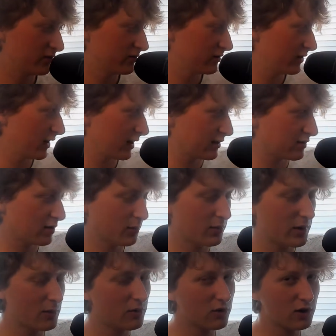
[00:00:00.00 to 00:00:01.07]
Like, some
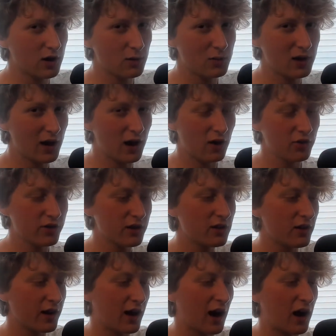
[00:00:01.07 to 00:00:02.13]
people can be healthy.
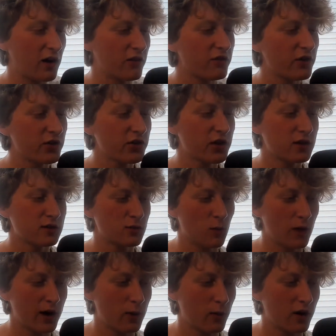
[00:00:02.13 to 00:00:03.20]
Like, I felt this
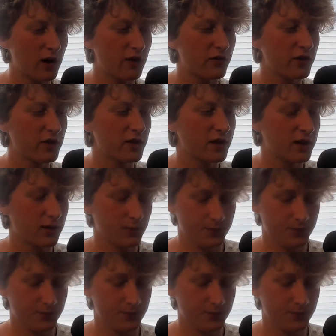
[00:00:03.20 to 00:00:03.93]
way where I felt like